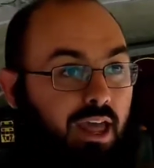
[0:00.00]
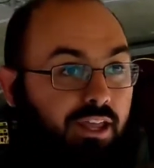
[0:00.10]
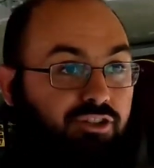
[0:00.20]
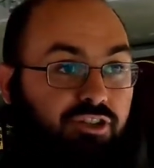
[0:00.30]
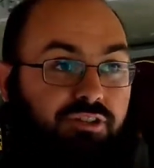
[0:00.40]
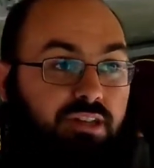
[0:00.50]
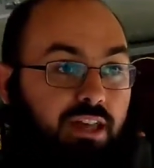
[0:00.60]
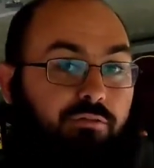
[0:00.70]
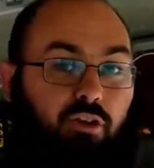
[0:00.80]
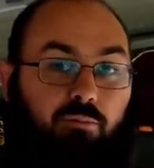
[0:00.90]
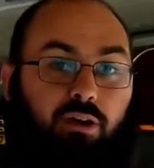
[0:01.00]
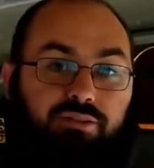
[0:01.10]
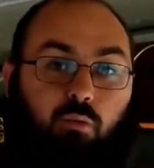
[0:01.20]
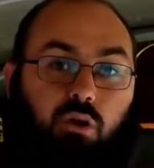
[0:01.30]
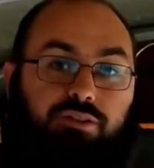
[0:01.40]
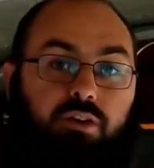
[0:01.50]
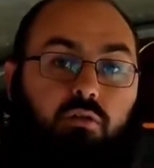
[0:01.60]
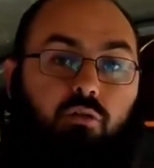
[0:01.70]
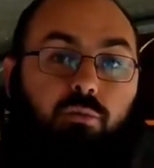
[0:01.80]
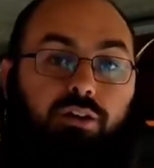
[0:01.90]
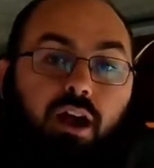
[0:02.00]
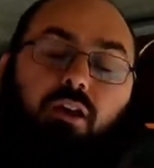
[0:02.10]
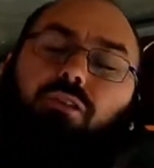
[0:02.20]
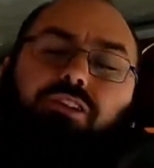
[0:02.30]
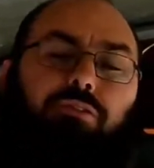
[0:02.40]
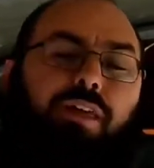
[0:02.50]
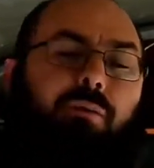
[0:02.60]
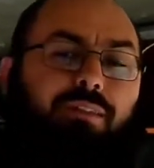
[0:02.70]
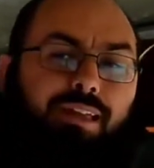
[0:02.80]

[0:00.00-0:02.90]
and just give your bus a once over, but not only do that,